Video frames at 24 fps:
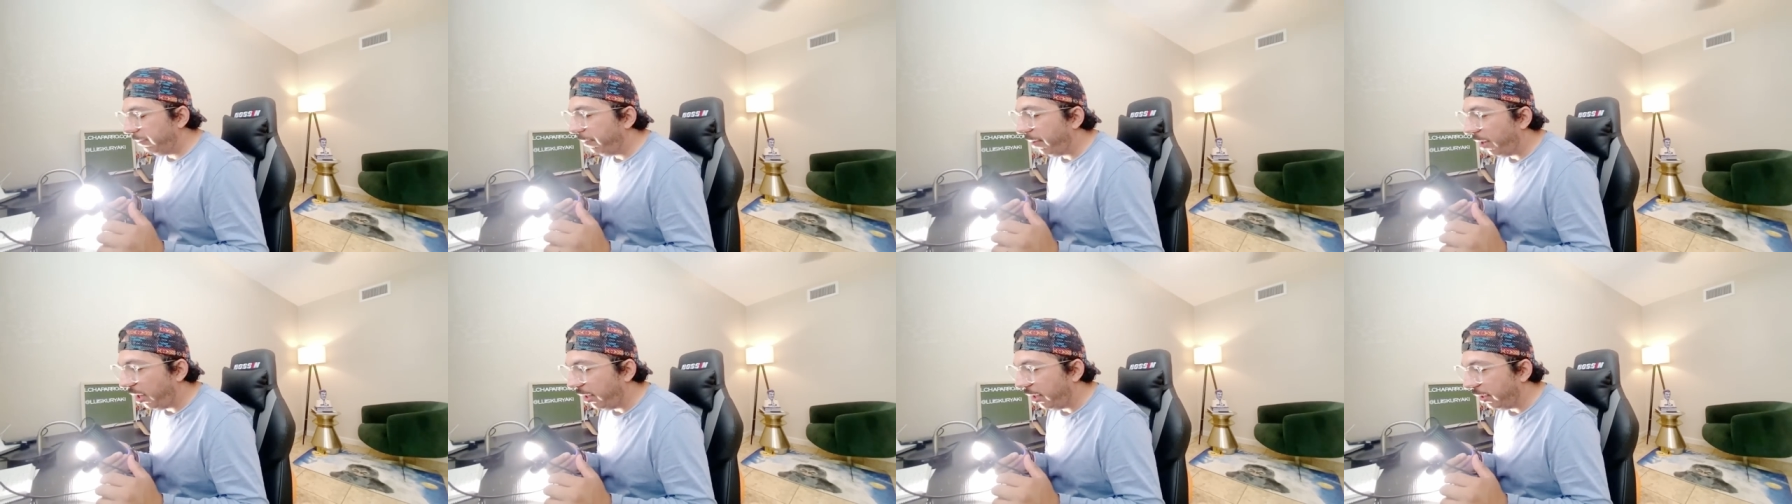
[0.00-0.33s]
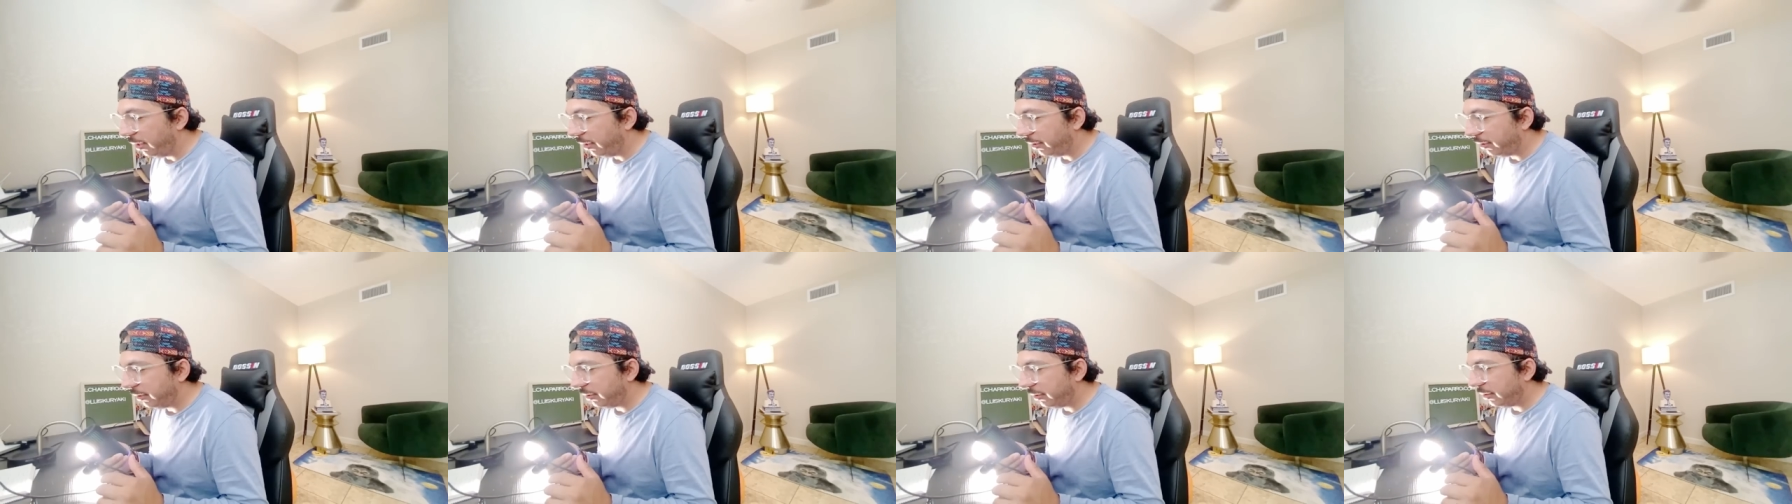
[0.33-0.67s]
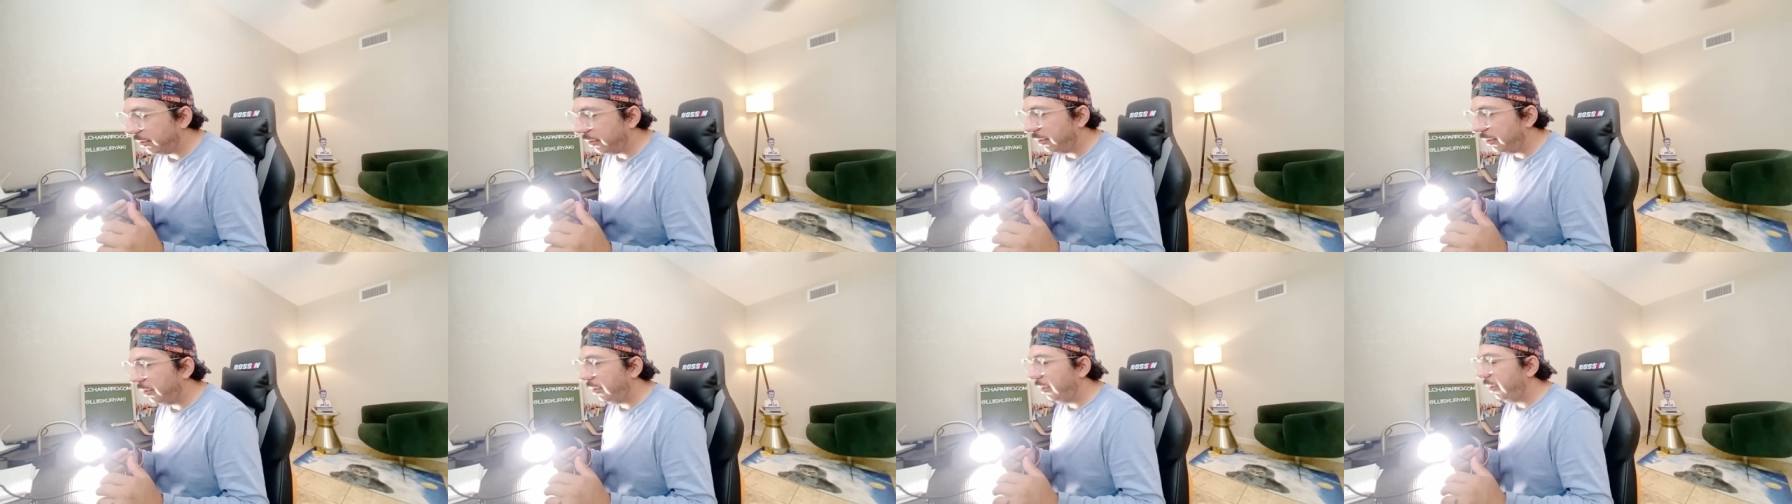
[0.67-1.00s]
bucks
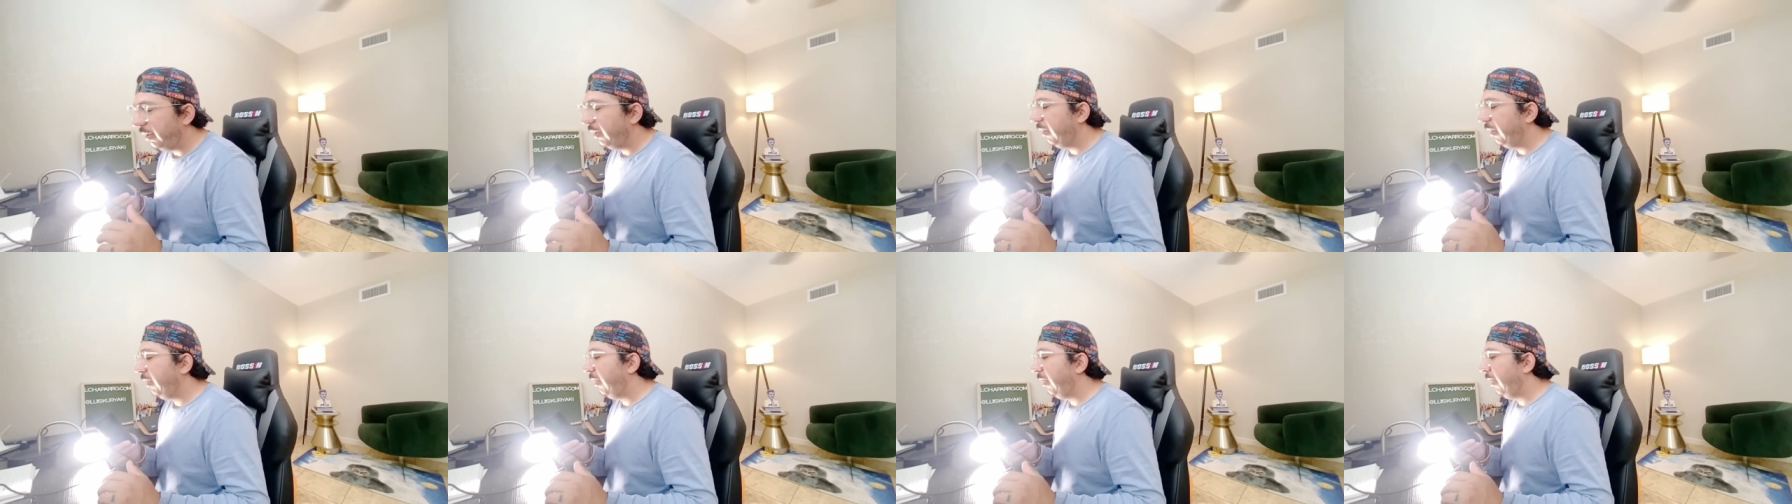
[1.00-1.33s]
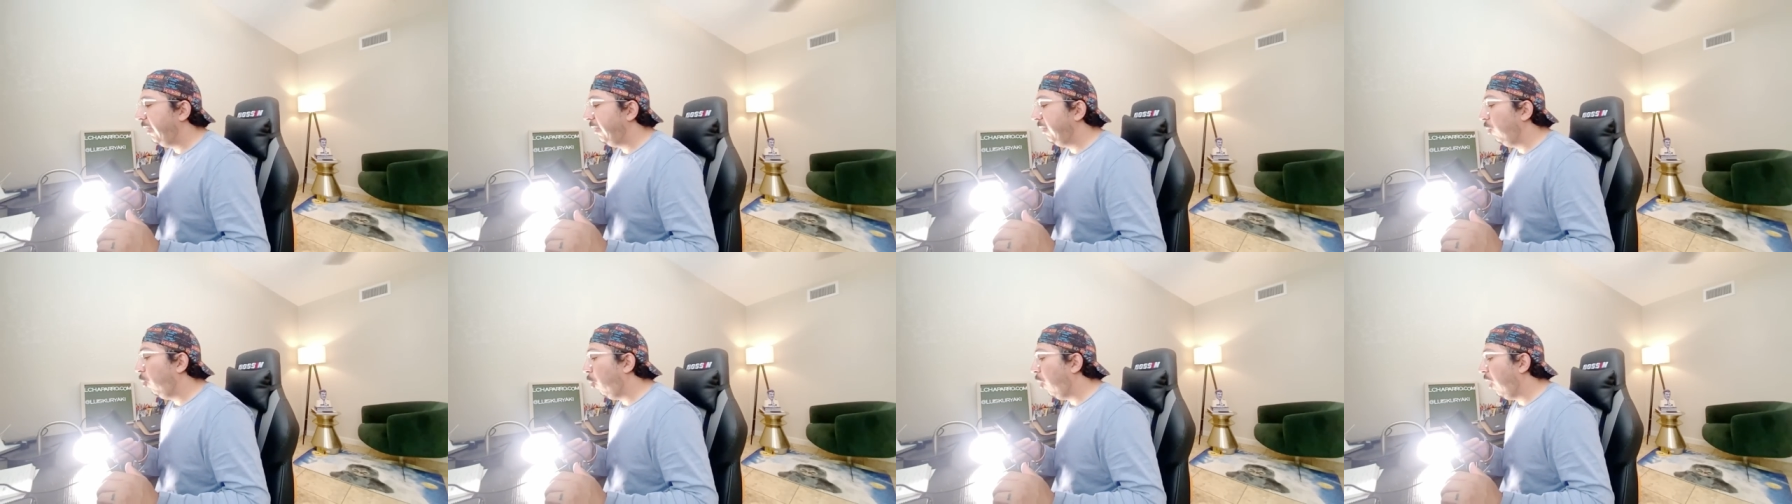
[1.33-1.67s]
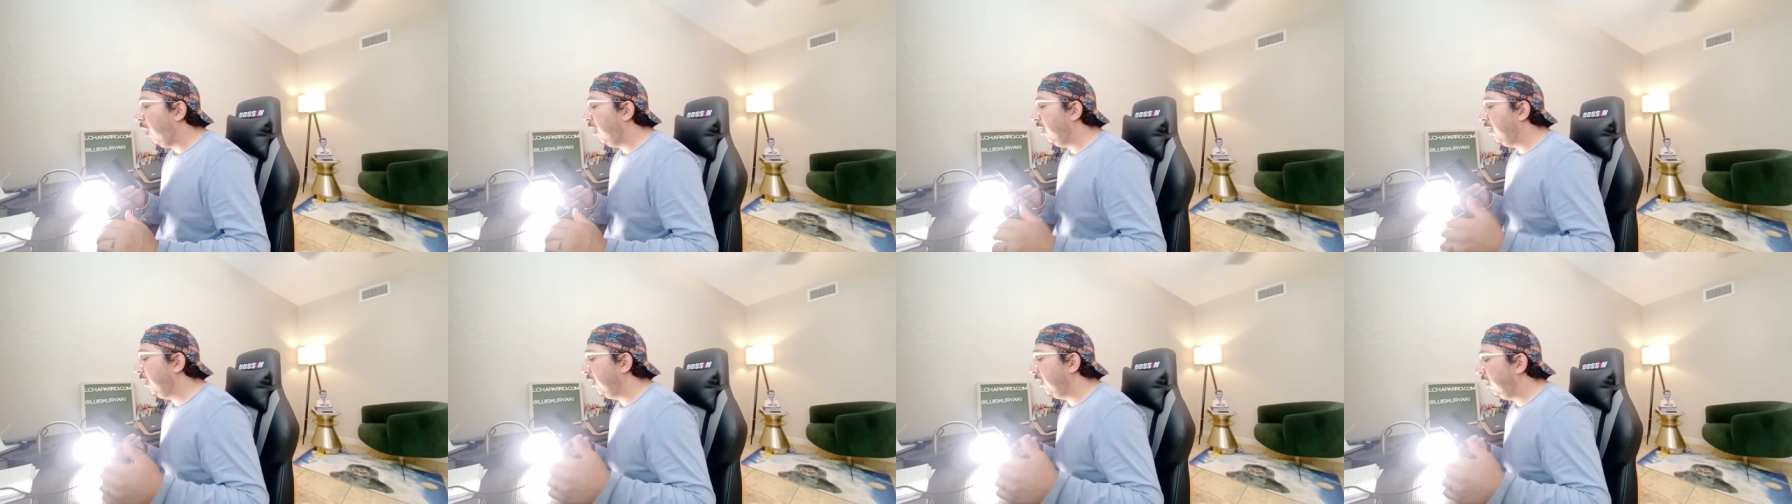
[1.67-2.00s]
and the one